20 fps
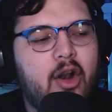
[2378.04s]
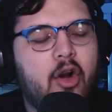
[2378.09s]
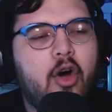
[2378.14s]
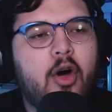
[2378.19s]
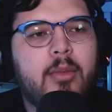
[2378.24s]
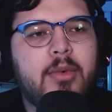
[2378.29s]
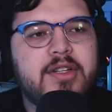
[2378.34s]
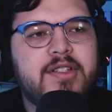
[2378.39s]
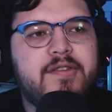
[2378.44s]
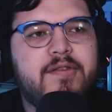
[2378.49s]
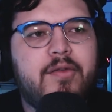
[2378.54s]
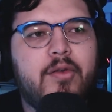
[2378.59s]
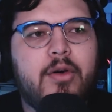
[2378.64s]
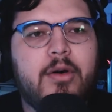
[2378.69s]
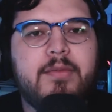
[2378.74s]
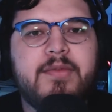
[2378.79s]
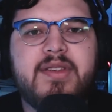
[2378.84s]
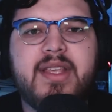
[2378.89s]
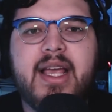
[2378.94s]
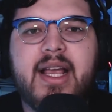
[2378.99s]
it almost
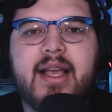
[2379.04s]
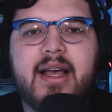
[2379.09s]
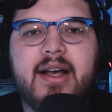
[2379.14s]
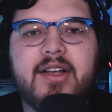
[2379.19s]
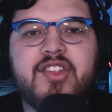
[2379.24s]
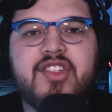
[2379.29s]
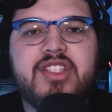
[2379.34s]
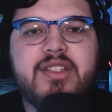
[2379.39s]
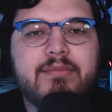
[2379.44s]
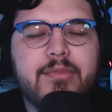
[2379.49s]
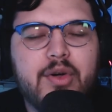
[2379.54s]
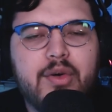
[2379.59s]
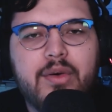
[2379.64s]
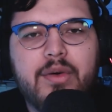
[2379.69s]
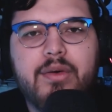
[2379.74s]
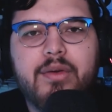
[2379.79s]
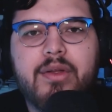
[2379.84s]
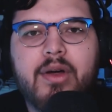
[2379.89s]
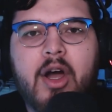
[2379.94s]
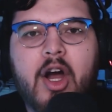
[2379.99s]
forms like a
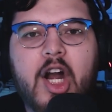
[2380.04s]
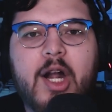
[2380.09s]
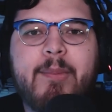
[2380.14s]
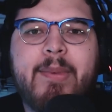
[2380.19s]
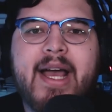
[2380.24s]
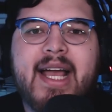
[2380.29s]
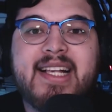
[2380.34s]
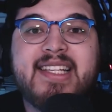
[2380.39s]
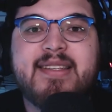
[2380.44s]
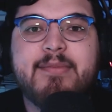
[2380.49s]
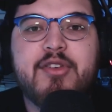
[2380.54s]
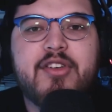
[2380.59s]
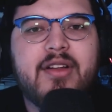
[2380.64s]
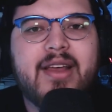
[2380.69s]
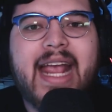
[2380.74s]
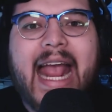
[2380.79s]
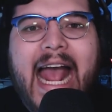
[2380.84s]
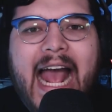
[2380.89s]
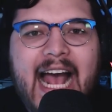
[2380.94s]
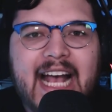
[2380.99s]
smooth, hard
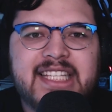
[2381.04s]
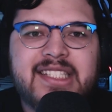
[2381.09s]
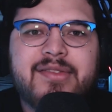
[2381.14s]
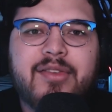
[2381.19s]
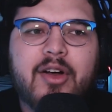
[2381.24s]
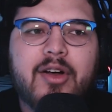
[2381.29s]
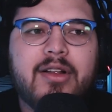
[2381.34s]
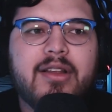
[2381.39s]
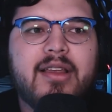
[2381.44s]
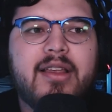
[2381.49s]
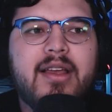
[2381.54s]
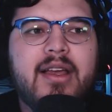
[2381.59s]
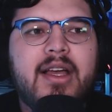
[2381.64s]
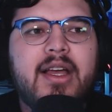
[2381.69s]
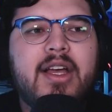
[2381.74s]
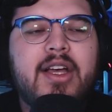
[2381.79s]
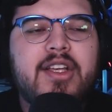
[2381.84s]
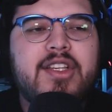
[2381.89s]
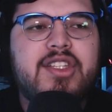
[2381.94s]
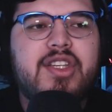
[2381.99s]
similar to like asphalt.
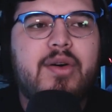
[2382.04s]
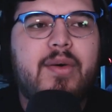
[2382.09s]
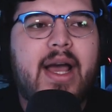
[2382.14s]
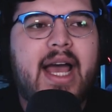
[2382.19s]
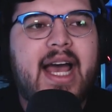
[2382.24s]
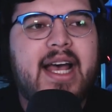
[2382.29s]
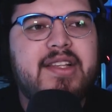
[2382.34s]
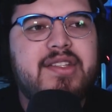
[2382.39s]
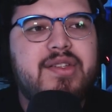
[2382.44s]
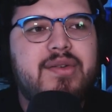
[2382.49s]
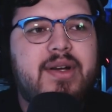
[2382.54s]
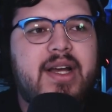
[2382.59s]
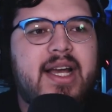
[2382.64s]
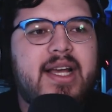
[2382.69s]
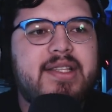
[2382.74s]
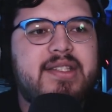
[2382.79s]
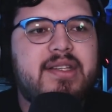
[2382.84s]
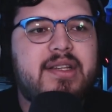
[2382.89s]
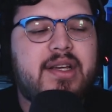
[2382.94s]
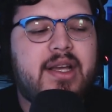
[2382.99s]
So as you
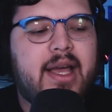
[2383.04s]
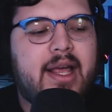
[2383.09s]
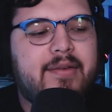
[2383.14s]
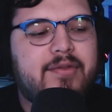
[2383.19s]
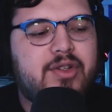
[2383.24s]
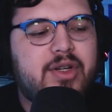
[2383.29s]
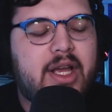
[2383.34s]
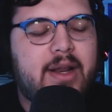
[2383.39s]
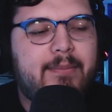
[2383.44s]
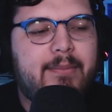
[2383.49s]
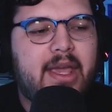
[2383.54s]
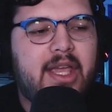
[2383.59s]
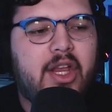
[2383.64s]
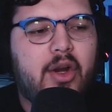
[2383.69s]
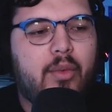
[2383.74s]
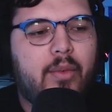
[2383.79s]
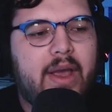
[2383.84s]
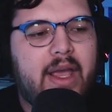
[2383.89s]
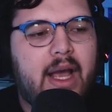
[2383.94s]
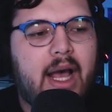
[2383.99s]
guys kind of try and
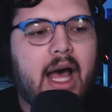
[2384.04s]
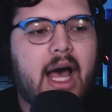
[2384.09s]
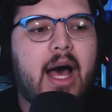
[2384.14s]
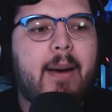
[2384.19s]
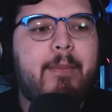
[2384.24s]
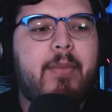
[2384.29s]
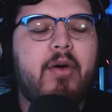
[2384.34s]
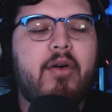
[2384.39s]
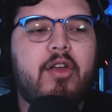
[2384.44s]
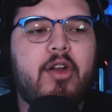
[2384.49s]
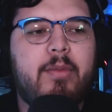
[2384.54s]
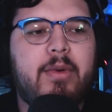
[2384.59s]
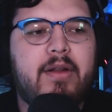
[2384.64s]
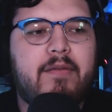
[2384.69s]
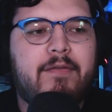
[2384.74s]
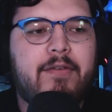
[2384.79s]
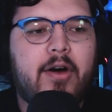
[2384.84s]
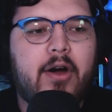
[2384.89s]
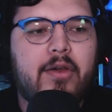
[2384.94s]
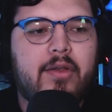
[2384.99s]
make your way up a little
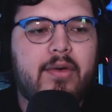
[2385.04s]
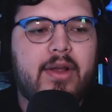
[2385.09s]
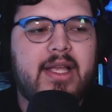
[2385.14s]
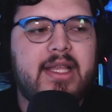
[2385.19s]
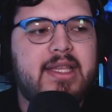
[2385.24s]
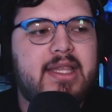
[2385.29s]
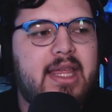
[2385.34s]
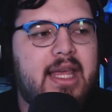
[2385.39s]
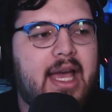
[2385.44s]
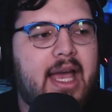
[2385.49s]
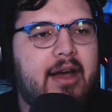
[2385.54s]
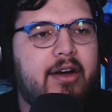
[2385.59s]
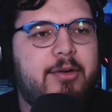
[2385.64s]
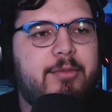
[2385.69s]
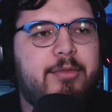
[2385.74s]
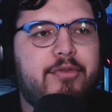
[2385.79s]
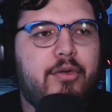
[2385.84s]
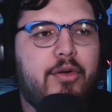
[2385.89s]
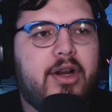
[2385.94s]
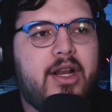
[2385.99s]
bit farther into the
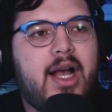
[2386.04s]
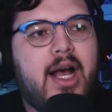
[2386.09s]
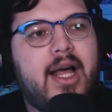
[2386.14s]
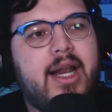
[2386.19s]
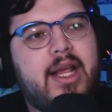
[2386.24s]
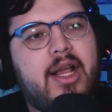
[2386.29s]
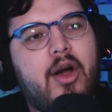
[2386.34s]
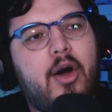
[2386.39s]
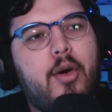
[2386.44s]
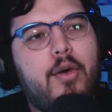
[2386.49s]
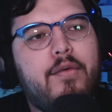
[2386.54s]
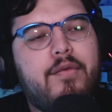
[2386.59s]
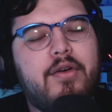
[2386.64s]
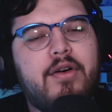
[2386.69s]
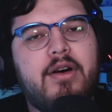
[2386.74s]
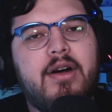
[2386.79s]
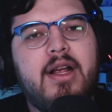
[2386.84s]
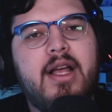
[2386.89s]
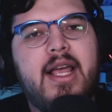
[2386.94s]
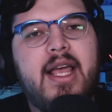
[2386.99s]
island before cutting
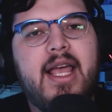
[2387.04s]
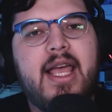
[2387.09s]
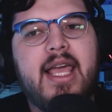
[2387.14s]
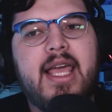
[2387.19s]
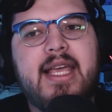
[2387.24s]
over,